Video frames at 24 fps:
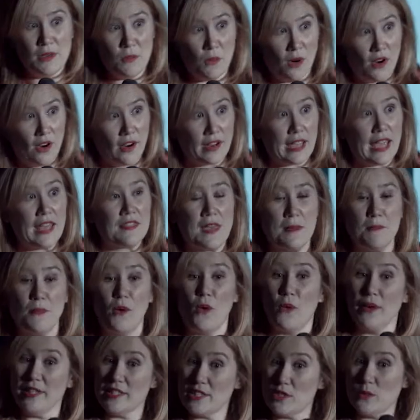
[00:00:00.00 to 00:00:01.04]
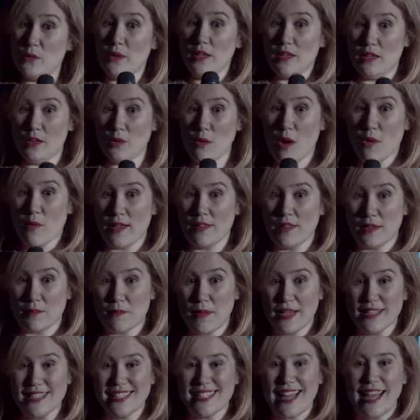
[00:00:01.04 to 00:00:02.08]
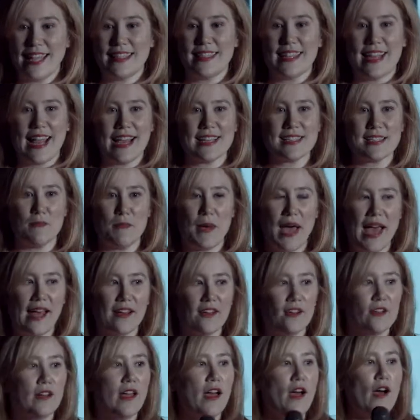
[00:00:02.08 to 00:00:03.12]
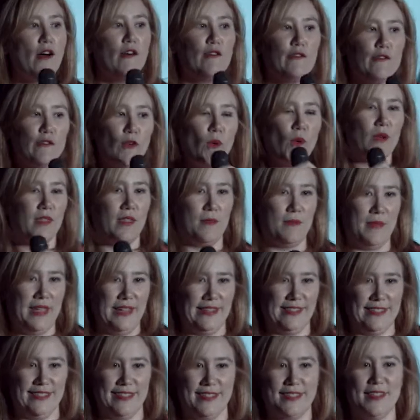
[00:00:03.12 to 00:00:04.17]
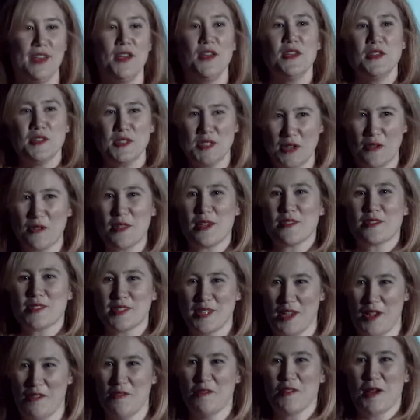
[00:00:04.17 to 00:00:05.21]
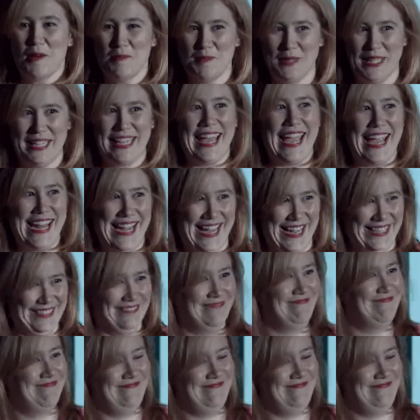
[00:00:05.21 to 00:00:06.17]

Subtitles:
work, and they point to a URL on my site that has the pattern for the mittens, so they're self-replicating.